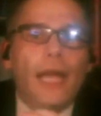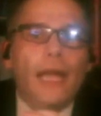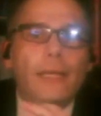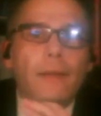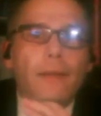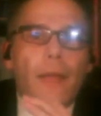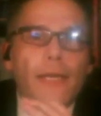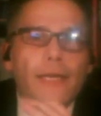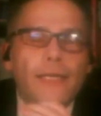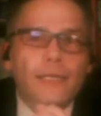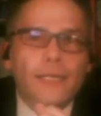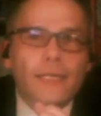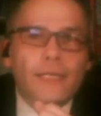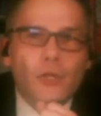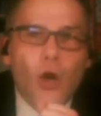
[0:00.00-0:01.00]
and it and it,
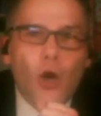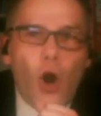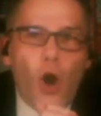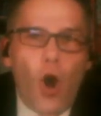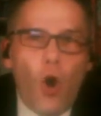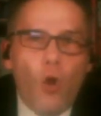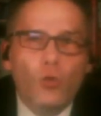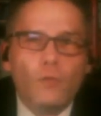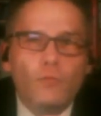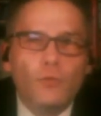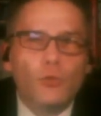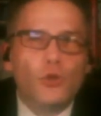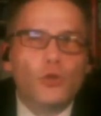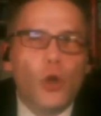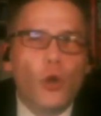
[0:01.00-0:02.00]
has got hold of
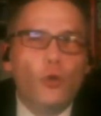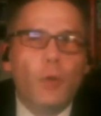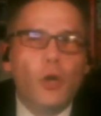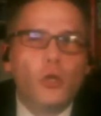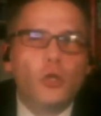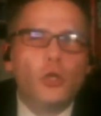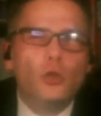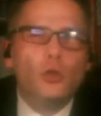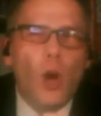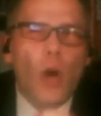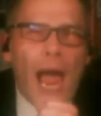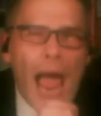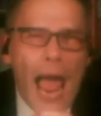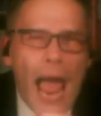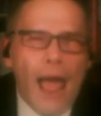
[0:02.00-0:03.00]
you so much you
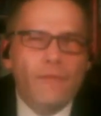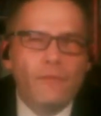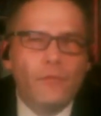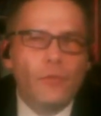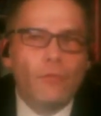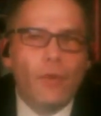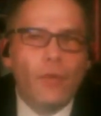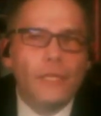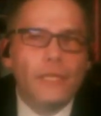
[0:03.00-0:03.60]
have to